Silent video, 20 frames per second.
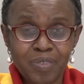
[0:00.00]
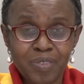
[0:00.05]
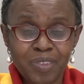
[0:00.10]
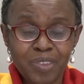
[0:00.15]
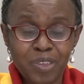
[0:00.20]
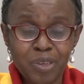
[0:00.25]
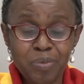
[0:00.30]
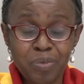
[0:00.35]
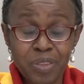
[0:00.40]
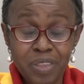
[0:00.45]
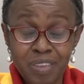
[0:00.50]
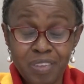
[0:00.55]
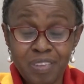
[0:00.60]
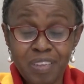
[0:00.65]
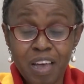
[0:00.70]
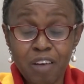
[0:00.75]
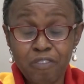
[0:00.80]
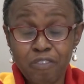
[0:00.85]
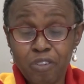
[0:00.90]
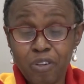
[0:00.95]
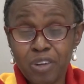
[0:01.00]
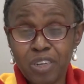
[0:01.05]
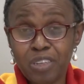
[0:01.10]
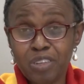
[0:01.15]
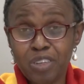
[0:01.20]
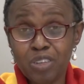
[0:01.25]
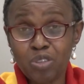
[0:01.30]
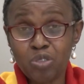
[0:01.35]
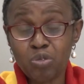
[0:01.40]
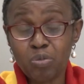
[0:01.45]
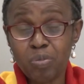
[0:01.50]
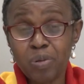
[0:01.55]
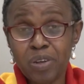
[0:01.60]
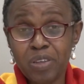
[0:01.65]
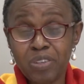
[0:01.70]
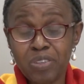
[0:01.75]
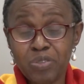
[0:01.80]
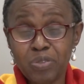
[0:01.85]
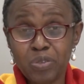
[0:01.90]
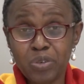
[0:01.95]
Some things have fallen into
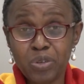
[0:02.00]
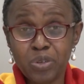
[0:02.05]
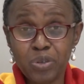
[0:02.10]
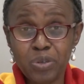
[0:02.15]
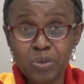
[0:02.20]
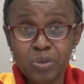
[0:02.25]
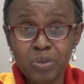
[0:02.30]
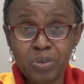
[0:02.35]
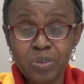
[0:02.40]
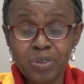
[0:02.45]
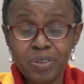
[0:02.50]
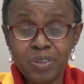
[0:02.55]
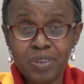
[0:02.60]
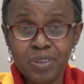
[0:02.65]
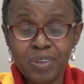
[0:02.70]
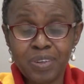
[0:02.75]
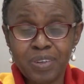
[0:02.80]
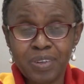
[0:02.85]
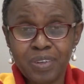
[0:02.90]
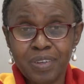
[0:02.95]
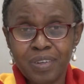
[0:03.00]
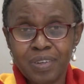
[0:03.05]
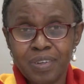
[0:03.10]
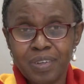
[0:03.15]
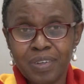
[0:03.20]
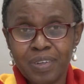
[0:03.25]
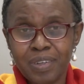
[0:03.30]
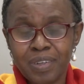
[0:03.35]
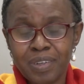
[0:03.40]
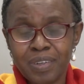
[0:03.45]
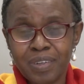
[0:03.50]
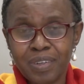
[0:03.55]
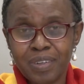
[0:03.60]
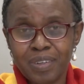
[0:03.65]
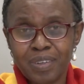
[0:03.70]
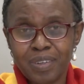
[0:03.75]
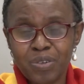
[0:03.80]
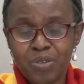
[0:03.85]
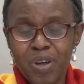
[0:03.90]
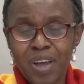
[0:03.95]
place for you.
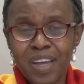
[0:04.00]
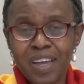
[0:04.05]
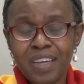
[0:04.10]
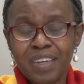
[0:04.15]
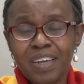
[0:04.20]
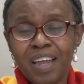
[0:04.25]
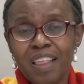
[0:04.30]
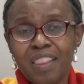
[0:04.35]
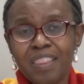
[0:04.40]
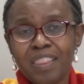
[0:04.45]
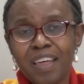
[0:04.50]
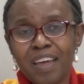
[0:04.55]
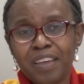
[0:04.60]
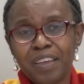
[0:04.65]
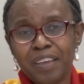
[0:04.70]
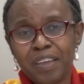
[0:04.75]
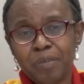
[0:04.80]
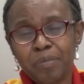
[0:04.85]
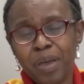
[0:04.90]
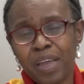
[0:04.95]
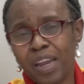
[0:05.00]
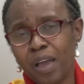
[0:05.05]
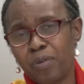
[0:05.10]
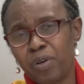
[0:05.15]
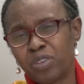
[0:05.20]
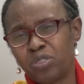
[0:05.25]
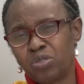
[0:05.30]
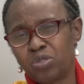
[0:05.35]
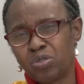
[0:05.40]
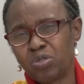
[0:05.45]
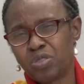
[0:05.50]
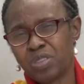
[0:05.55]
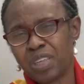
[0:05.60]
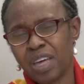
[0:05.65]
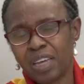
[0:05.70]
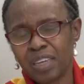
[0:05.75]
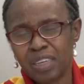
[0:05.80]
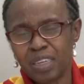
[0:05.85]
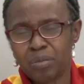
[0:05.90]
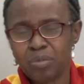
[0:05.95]
Go ahead and thank him. And I want you to
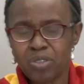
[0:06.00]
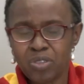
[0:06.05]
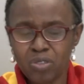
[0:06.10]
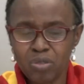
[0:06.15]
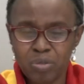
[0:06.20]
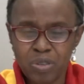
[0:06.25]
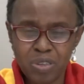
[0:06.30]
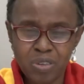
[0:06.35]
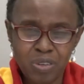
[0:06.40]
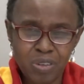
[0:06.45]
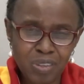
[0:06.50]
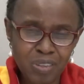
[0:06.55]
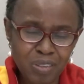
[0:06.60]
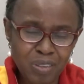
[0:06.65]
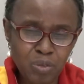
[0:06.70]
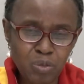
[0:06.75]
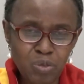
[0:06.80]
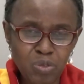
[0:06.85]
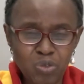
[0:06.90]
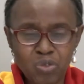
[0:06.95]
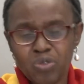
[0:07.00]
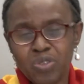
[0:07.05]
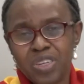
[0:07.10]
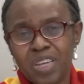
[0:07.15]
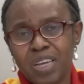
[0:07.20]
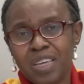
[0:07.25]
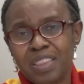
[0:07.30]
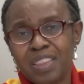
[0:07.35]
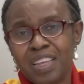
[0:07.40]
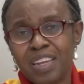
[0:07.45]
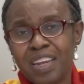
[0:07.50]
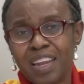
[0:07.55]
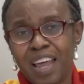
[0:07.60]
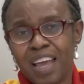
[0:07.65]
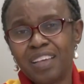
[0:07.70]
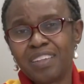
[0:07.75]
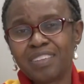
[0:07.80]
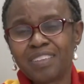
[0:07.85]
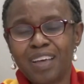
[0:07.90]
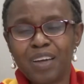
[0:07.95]
thank him too, because today the
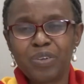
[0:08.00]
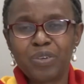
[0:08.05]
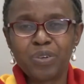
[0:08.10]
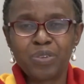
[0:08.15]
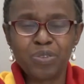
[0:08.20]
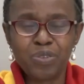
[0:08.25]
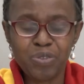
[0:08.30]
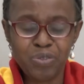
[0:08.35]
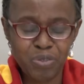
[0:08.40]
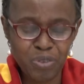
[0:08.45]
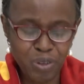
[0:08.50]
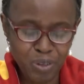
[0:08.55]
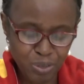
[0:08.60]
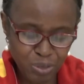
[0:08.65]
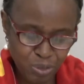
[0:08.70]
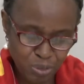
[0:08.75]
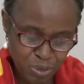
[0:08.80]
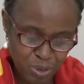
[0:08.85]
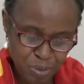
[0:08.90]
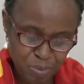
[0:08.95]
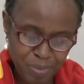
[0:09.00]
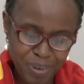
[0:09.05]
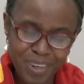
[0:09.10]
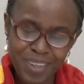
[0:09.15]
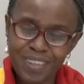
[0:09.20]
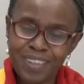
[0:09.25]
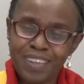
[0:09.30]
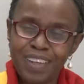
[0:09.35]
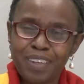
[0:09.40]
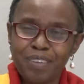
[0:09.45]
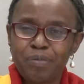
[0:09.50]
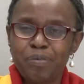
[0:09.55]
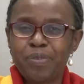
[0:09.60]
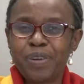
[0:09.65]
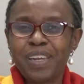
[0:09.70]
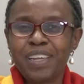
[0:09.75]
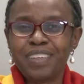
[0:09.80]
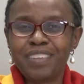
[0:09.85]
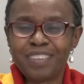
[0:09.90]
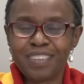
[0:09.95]
lines are going to fall to you in pleasant
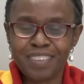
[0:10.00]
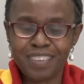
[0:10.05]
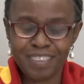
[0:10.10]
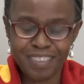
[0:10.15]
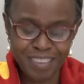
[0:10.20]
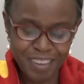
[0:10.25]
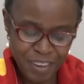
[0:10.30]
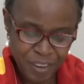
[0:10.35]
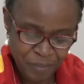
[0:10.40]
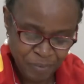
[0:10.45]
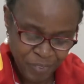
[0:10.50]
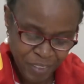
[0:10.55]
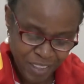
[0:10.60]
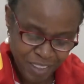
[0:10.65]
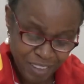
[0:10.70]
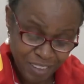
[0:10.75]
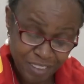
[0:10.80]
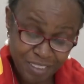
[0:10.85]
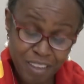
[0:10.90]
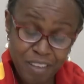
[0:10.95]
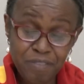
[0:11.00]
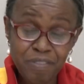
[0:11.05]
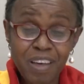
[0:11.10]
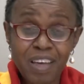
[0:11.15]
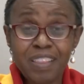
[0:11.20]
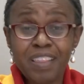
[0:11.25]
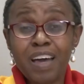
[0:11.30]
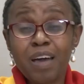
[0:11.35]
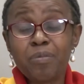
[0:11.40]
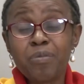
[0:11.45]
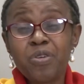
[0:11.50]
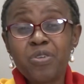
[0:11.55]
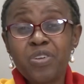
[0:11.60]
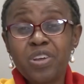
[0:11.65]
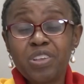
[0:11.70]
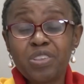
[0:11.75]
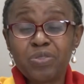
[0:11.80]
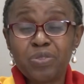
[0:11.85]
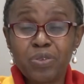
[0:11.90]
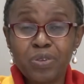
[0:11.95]
places. Say, Father, I'm
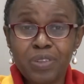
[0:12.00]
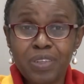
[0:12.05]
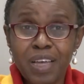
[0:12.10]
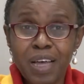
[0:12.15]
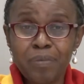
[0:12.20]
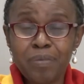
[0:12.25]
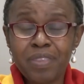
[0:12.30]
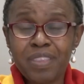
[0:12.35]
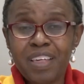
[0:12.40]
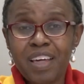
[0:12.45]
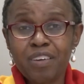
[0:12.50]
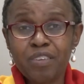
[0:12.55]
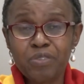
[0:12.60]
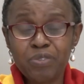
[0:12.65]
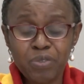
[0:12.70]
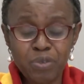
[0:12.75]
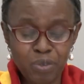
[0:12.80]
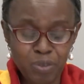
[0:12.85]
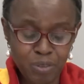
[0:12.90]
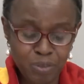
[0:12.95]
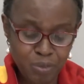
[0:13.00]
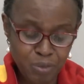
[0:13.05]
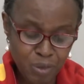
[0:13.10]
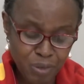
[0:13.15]
grateful. I'm thankful.